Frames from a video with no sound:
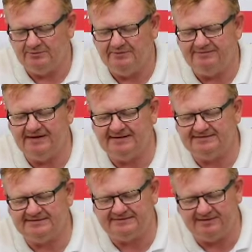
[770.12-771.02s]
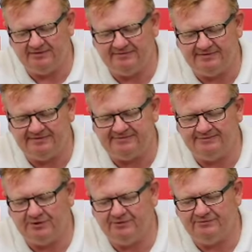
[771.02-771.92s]
With this, it's lovely and
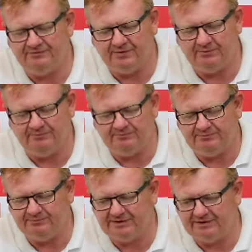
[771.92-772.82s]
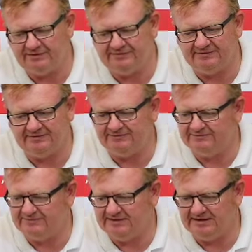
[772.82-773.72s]
smooth, and because
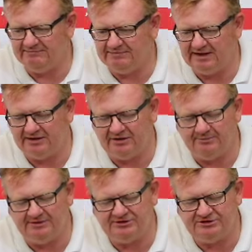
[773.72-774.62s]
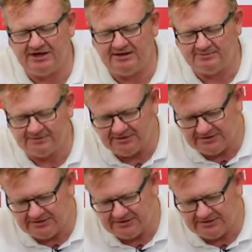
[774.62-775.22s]
of the ergonomic shape,